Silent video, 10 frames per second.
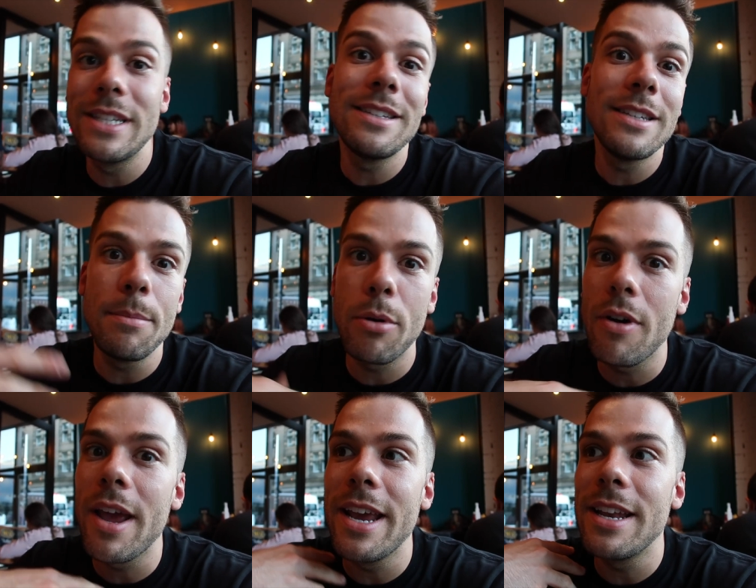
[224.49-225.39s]
a Disney
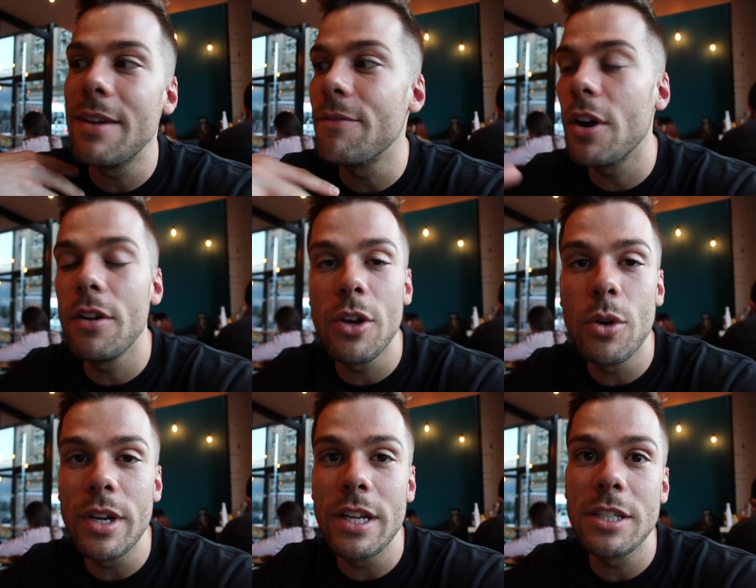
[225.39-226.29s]
parade in front of
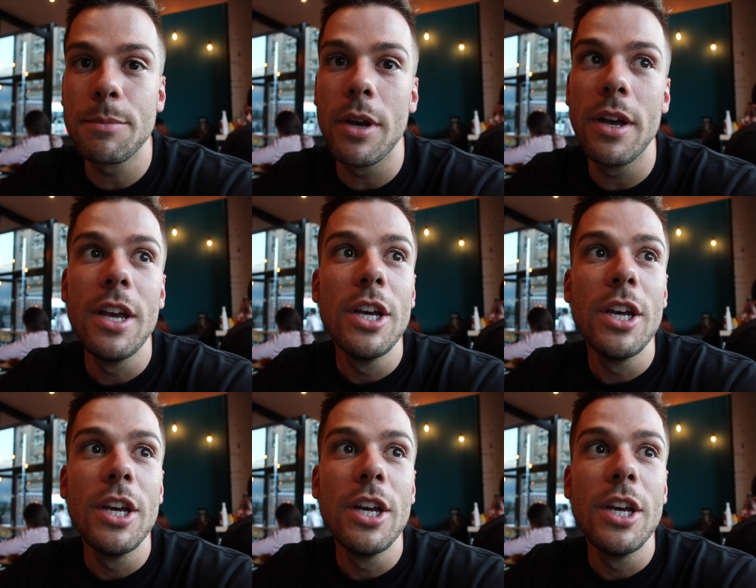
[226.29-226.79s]
the audience, but